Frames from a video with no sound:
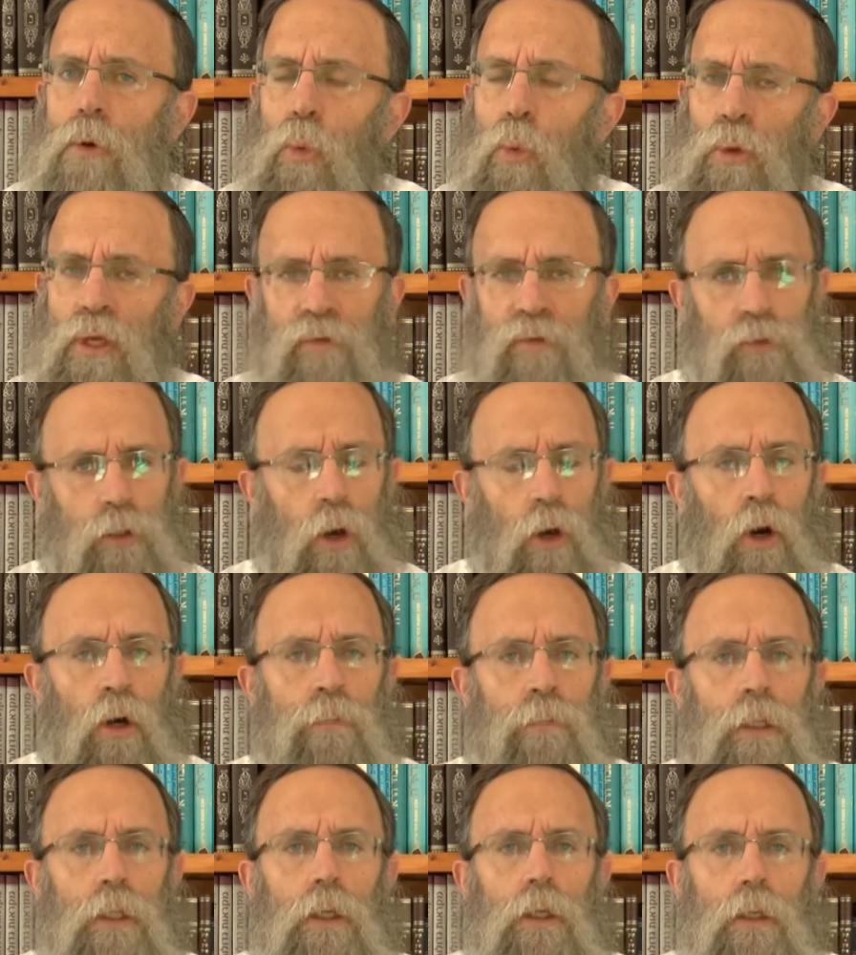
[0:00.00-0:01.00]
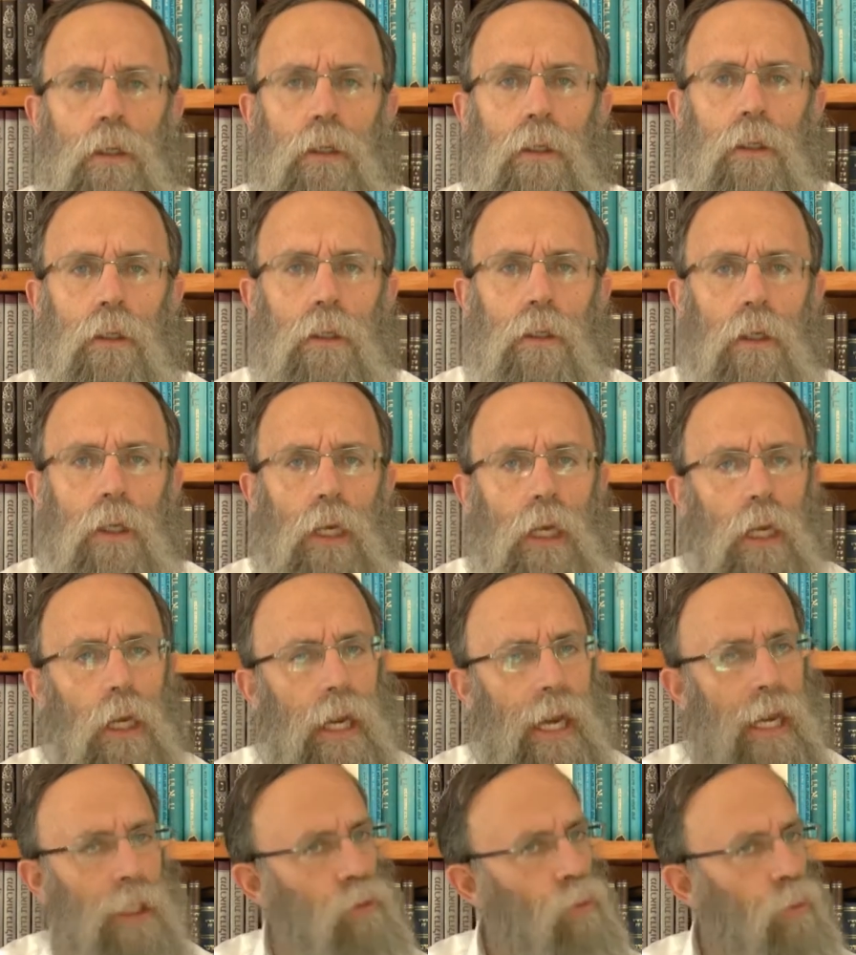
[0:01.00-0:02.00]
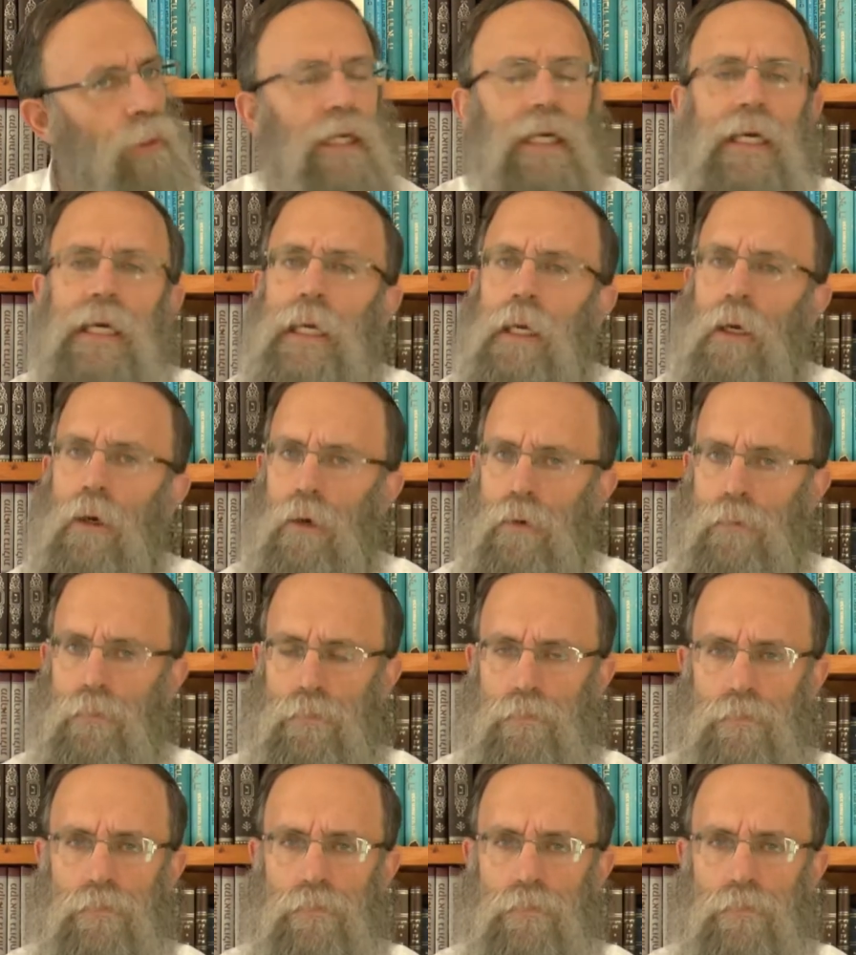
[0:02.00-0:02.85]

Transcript: we have an army, and we care.